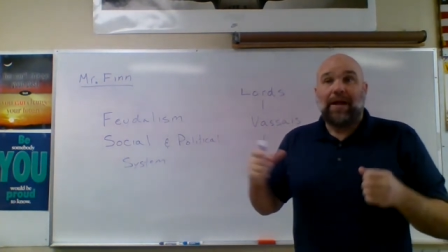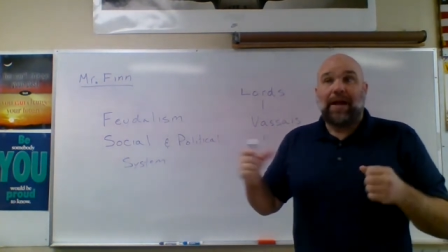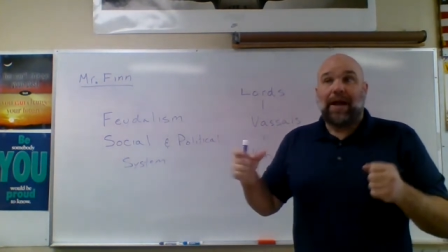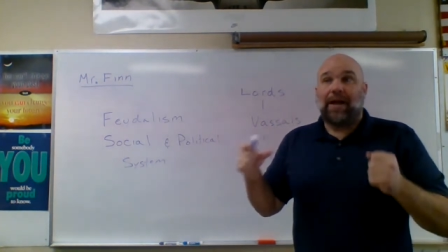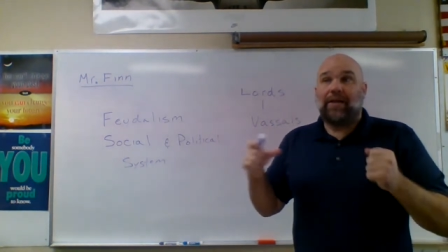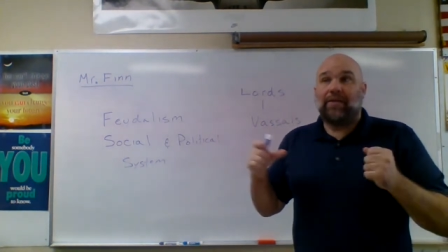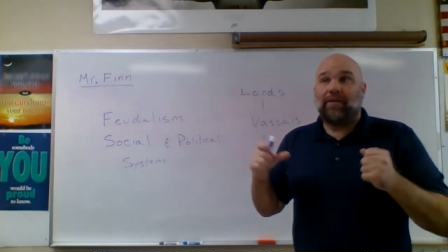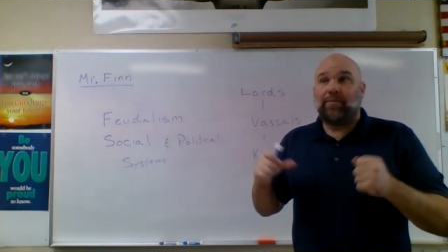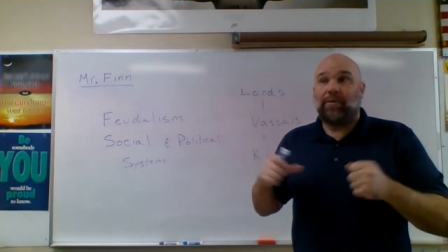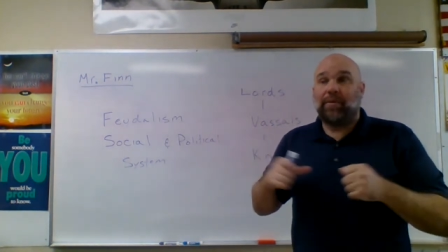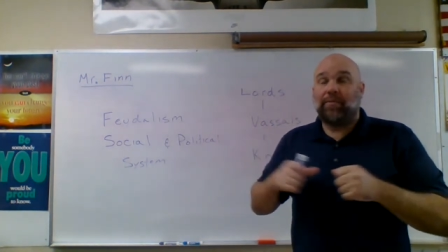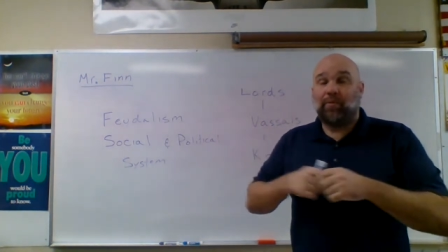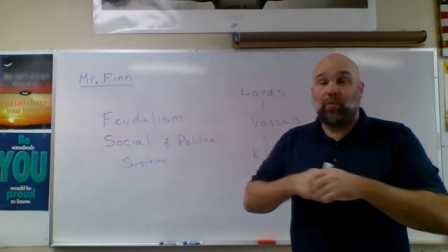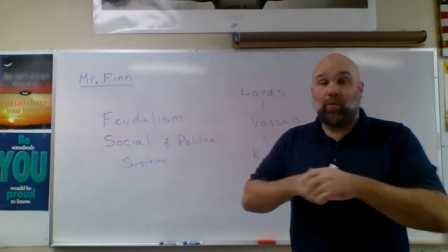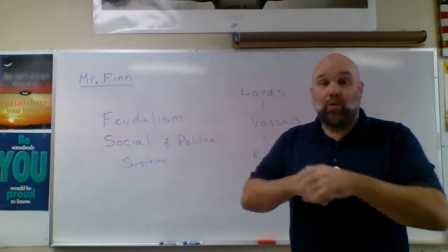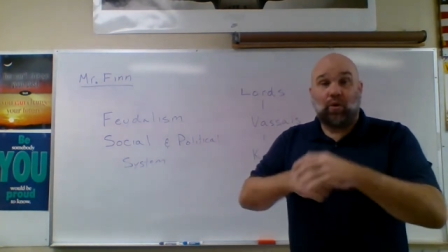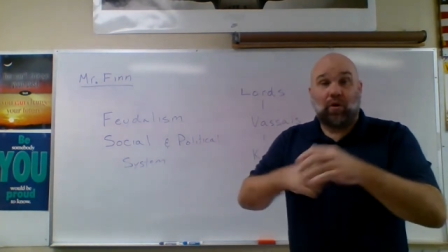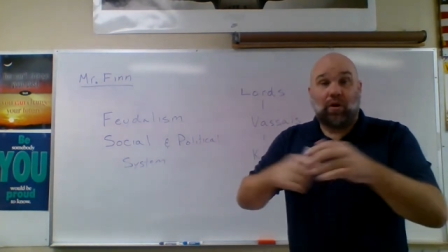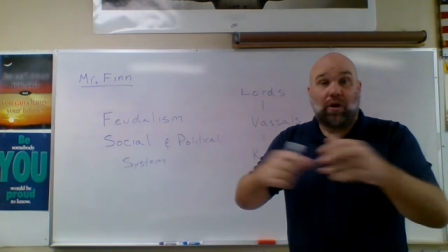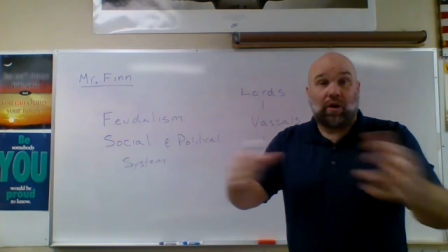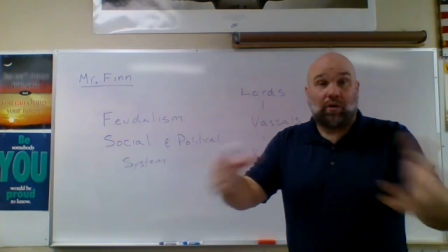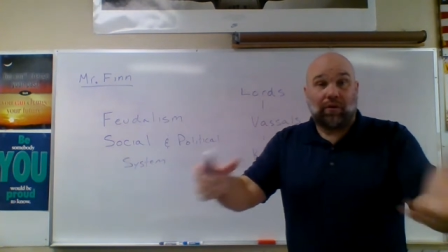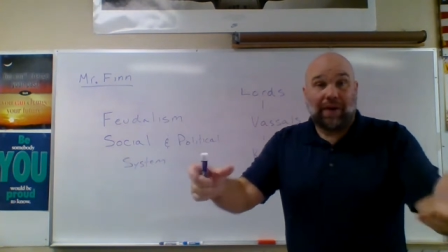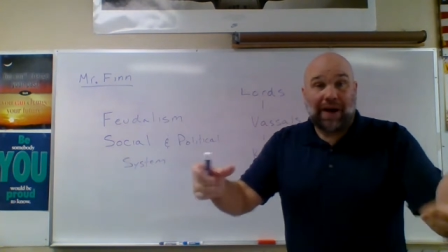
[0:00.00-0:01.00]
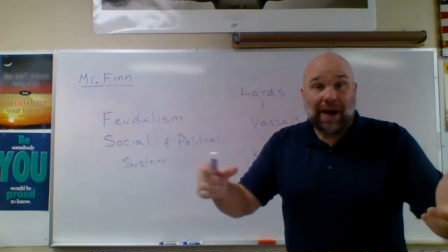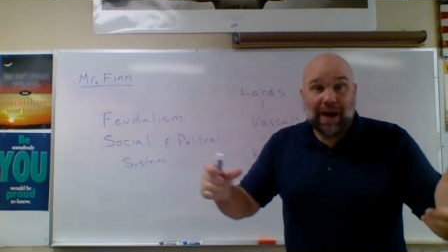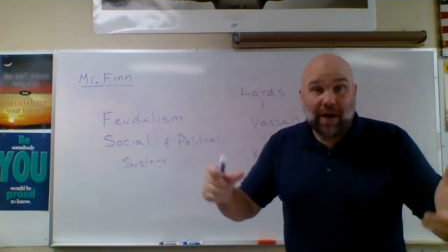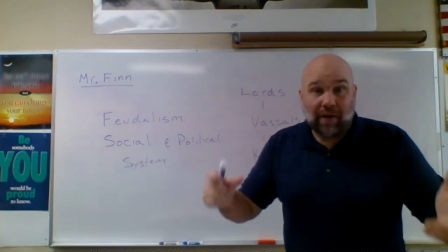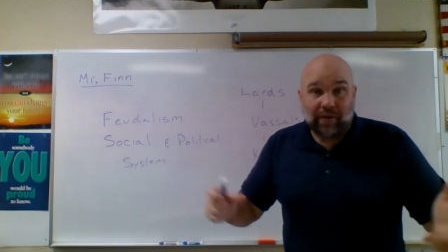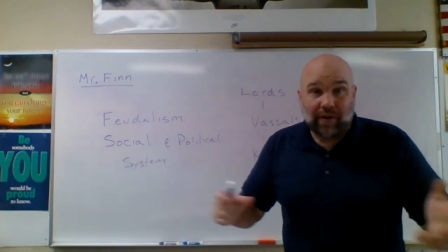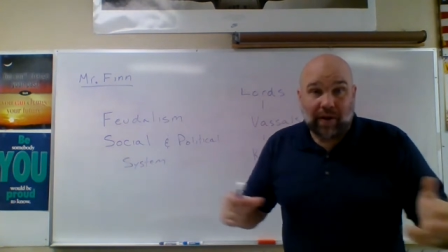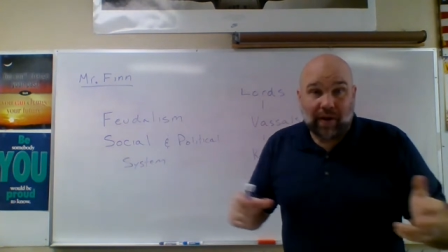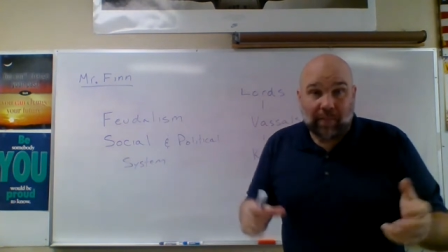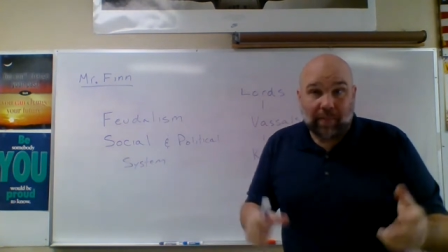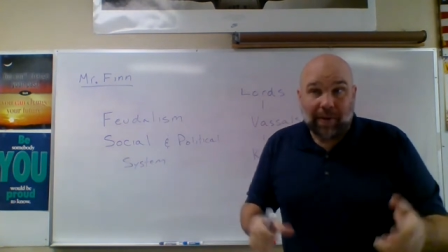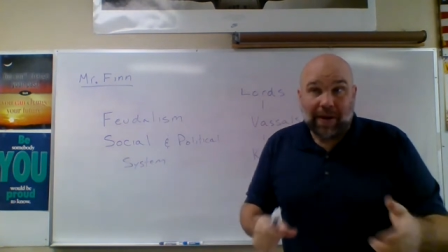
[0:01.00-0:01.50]
And the people who are around
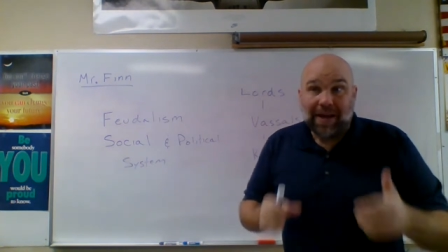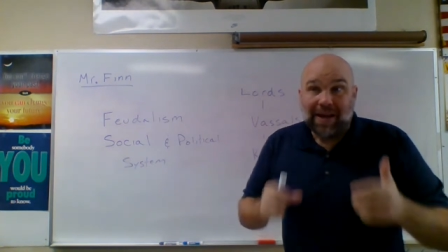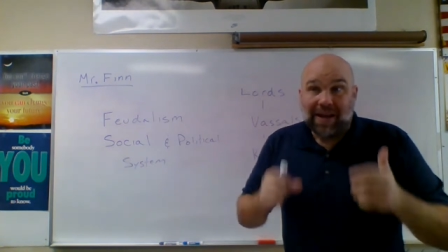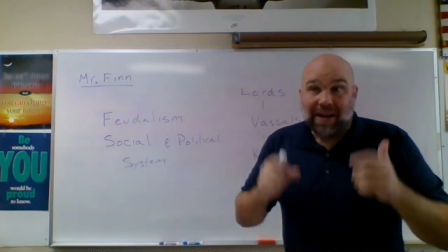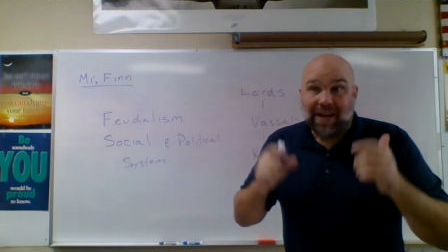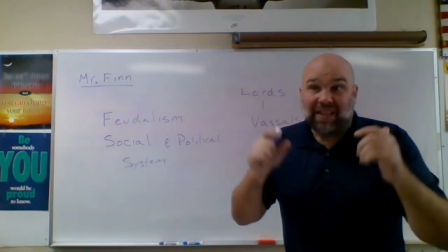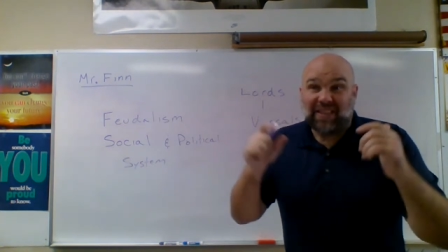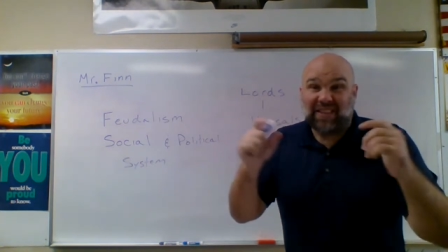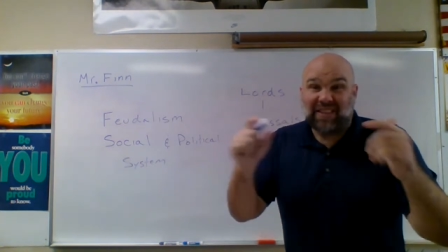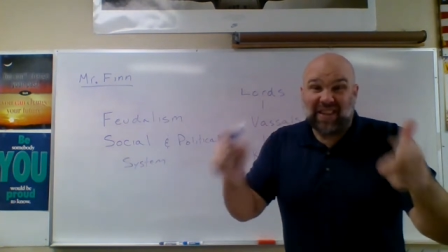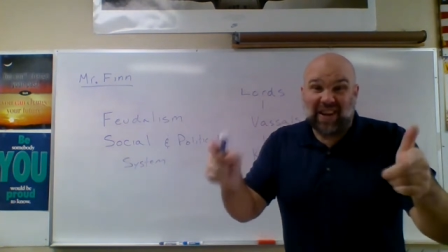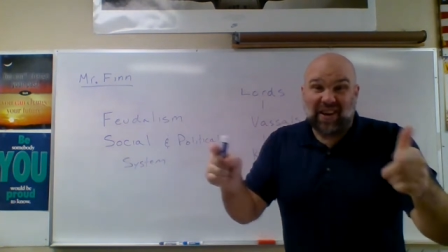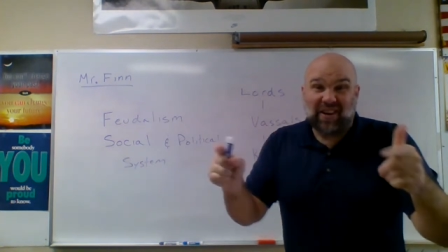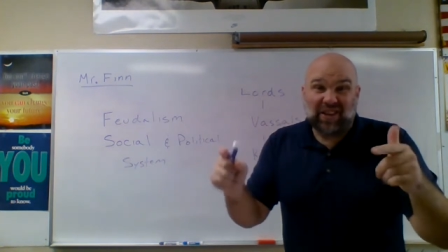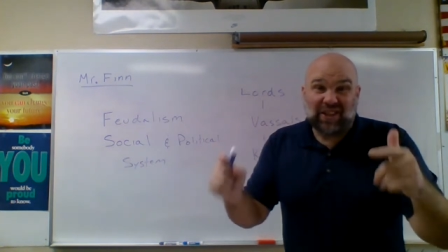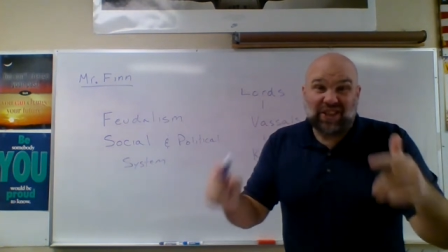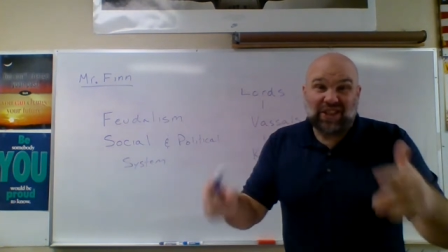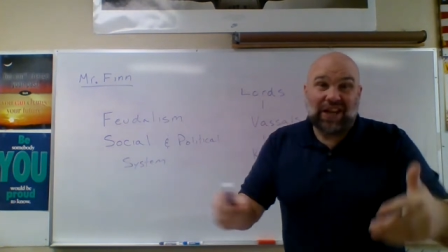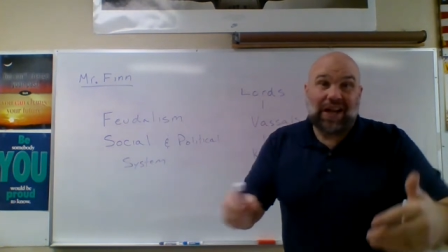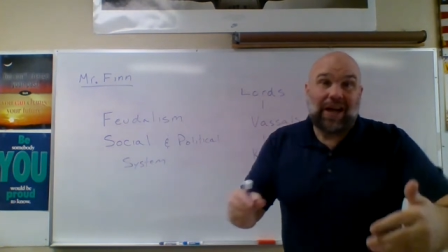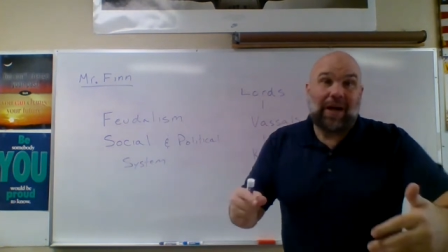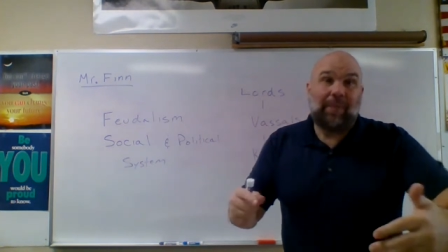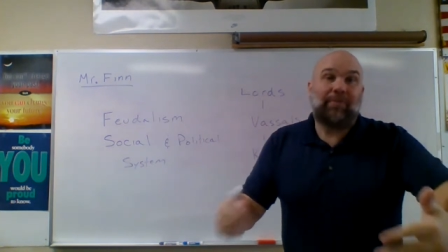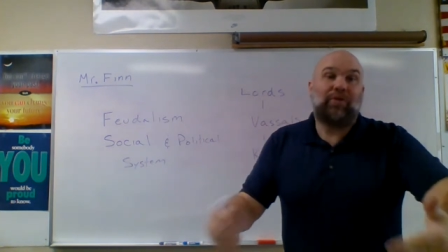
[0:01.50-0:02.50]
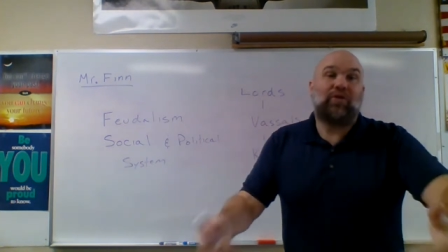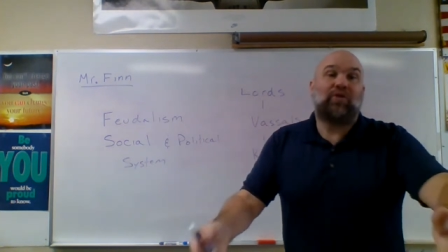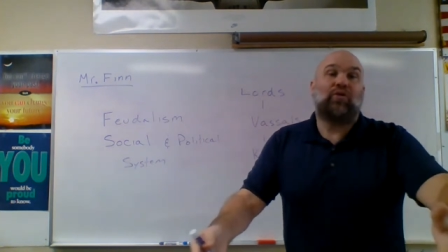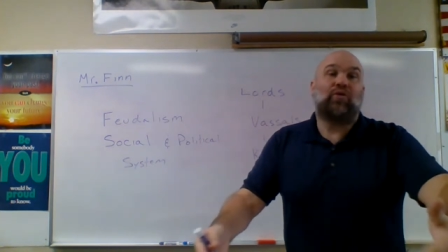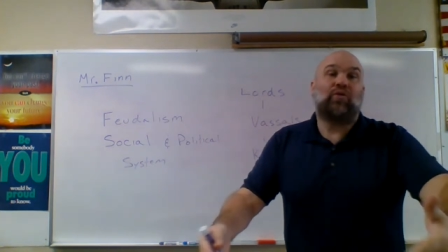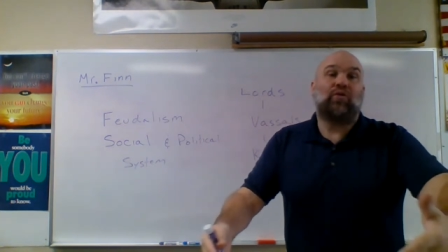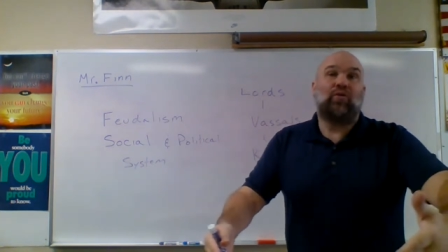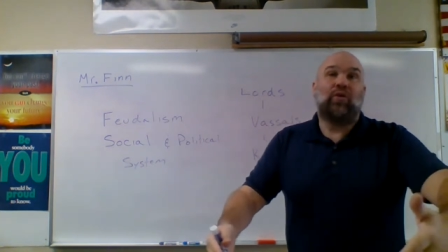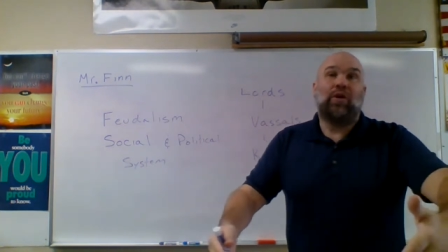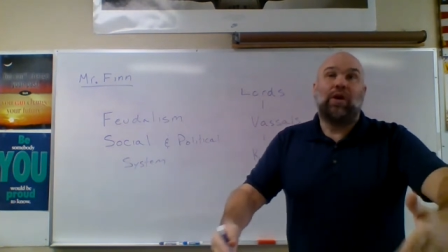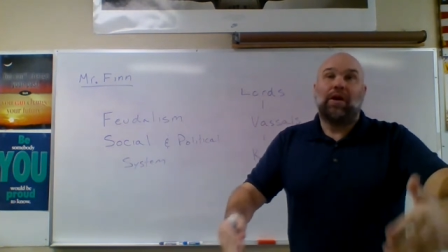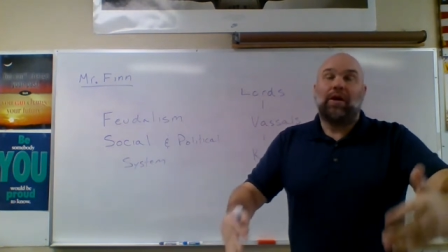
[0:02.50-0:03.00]
them, it's their job
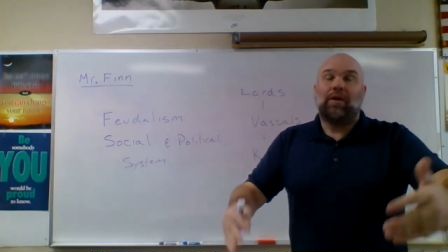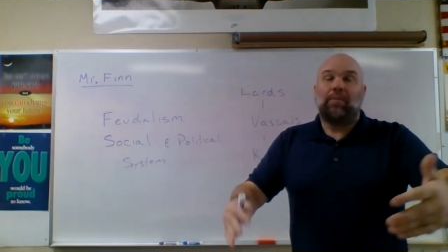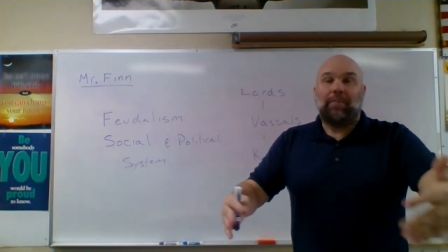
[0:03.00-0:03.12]
to